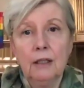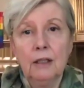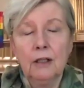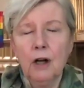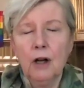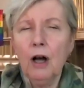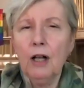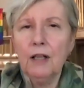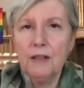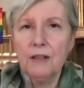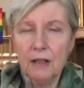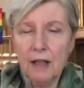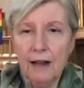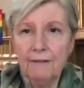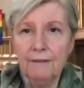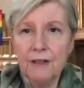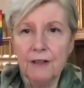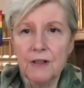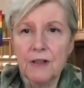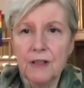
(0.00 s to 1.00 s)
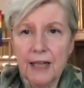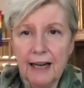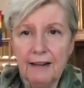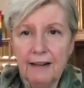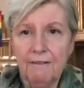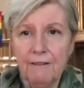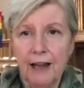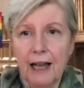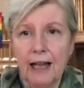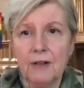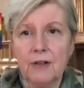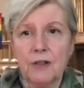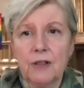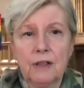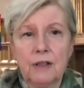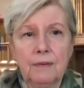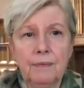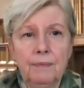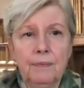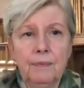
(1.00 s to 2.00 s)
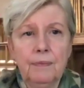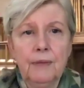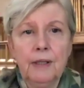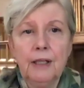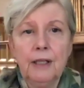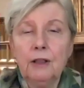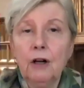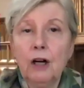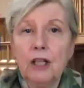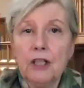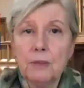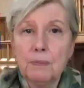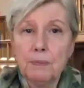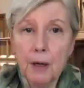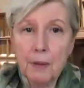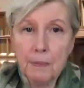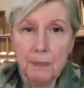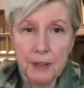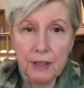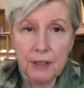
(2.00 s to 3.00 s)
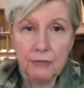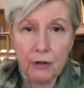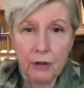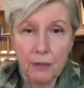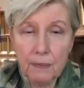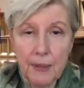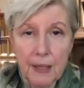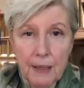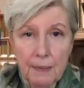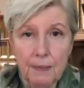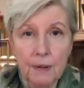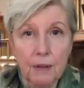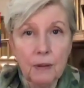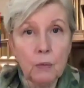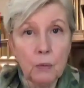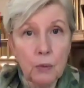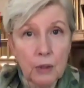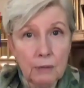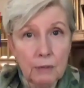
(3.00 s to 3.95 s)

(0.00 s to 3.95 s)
God's love is steadfast, and God's purpose for the people will